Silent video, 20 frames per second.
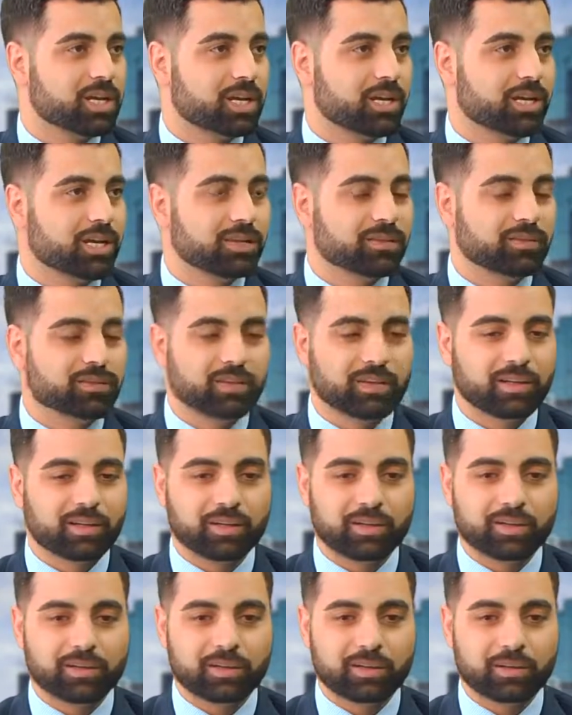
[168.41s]
And
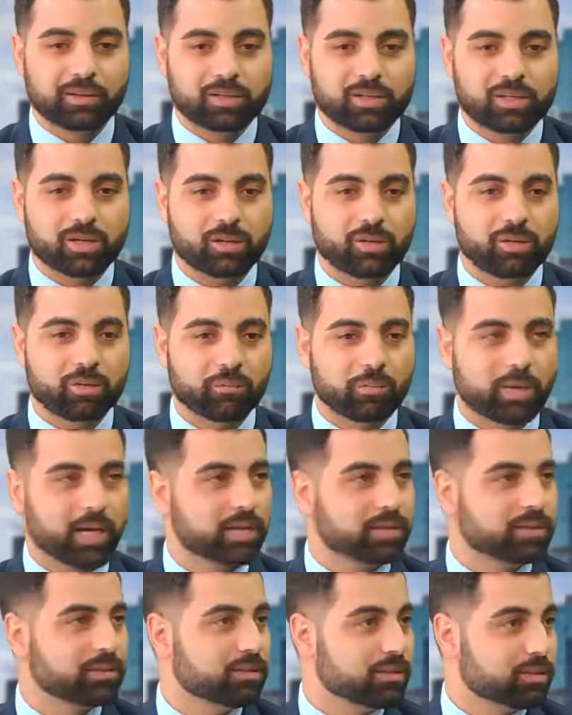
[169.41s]
yeah, so
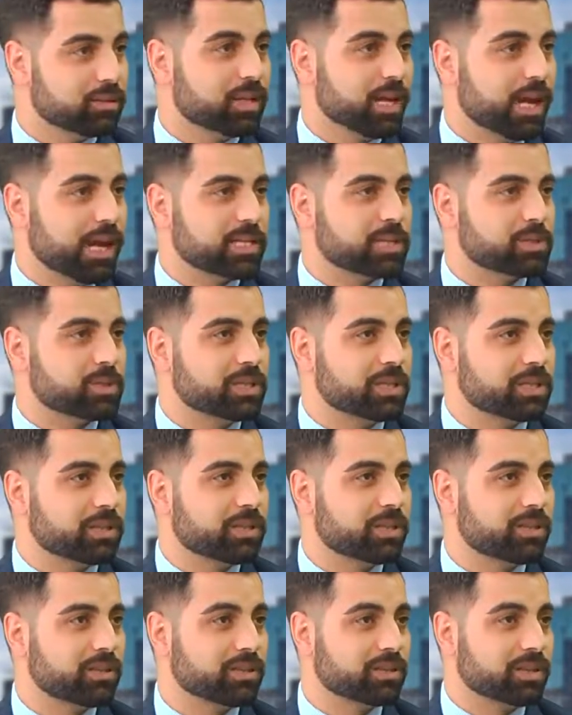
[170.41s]
Martin has been in
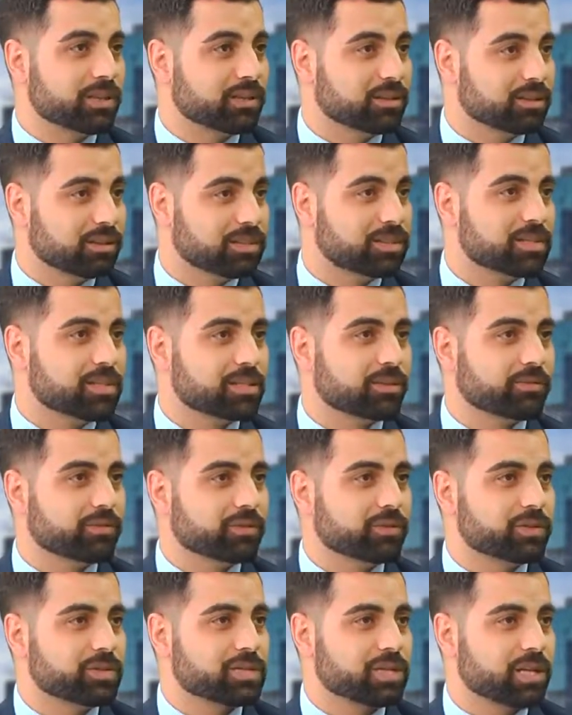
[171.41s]
there and, and this is the
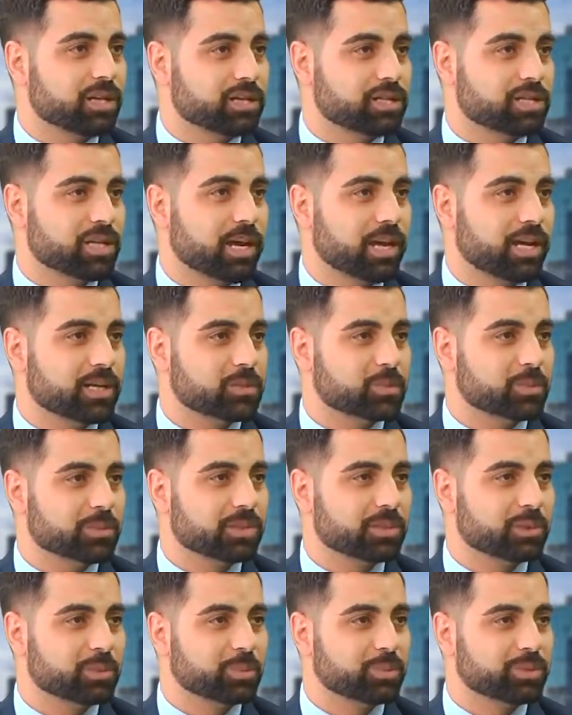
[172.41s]
first stage that has
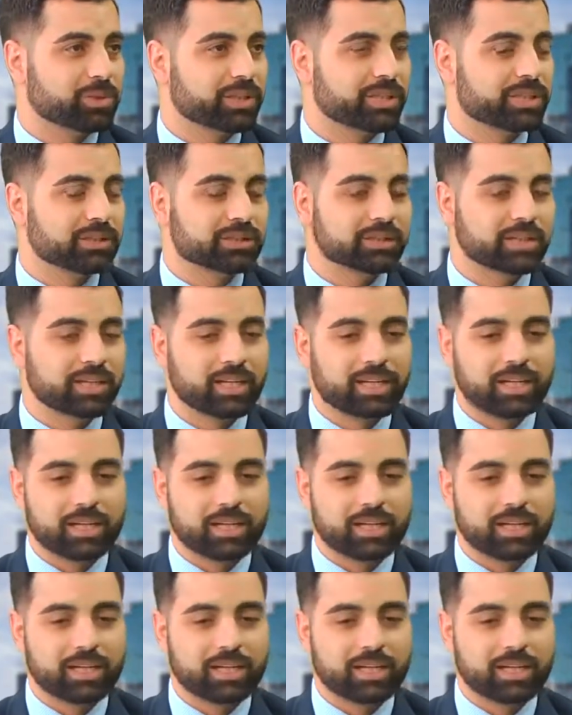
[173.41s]
been completed.